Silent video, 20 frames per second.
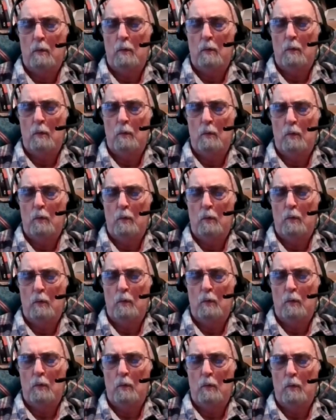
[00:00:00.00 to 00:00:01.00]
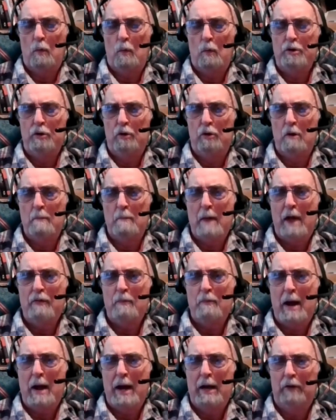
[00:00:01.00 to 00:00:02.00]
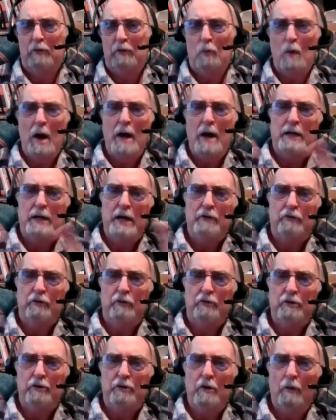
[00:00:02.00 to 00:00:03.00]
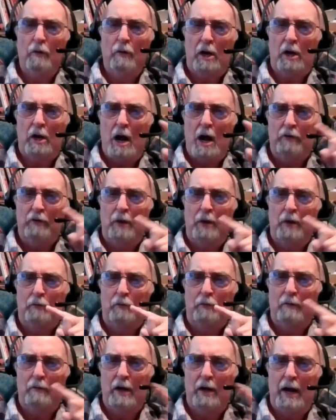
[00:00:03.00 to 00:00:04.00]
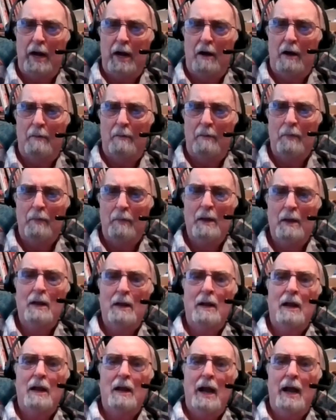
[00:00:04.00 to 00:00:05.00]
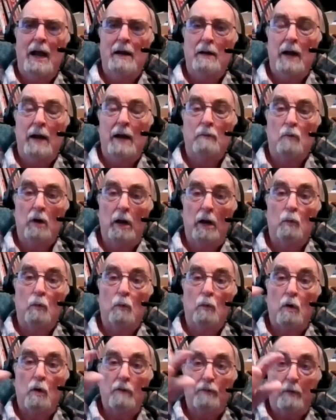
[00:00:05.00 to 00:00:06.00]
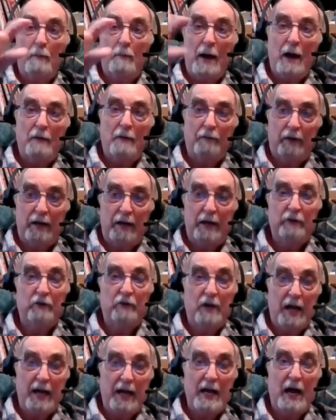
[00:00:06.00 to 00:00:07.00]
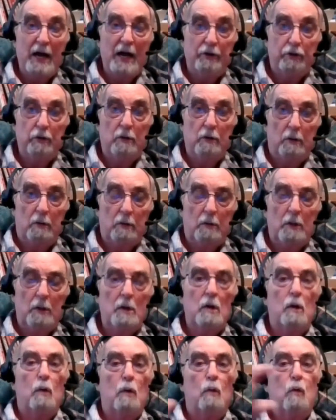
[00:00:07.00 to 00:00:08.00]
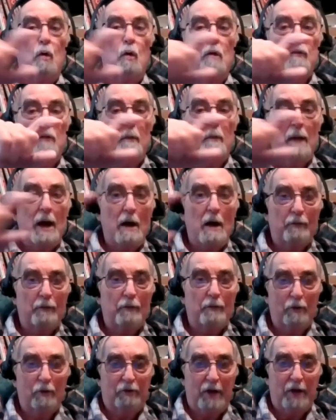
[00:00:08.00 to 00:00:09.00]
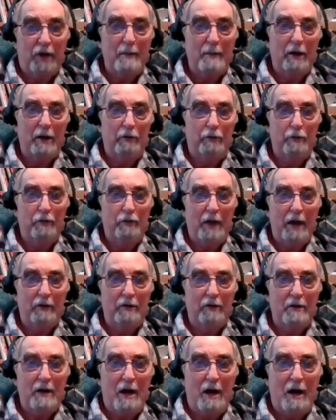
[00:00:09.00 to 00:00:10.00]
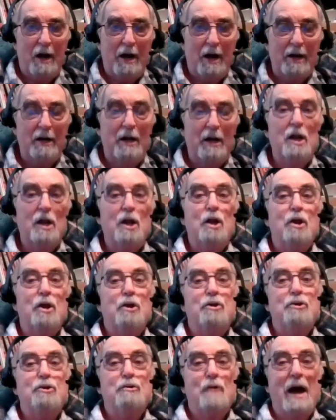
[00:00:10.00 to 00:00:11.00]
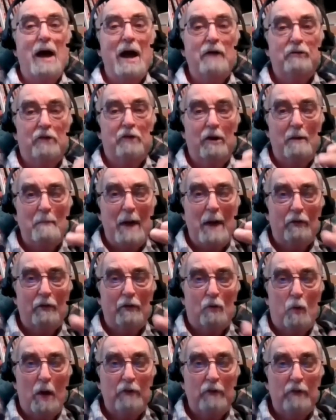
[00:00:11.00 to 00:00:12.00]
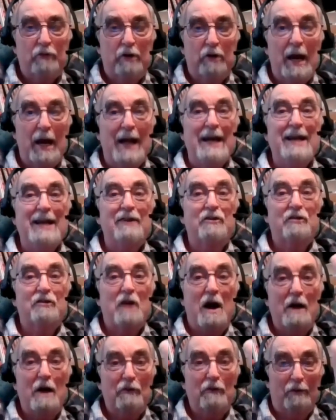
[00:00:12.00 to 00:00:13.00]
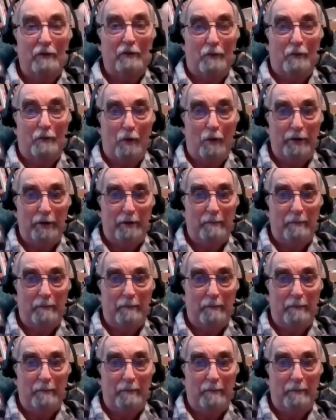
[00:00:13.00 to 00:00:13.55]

when you learn mathematics, the way I teach it, you know the concepts of it now. And really, Wolfram Alpha is an AI tool. Wolfram Alpha, which came out in 2009, you ask it a math question and it solves it for you.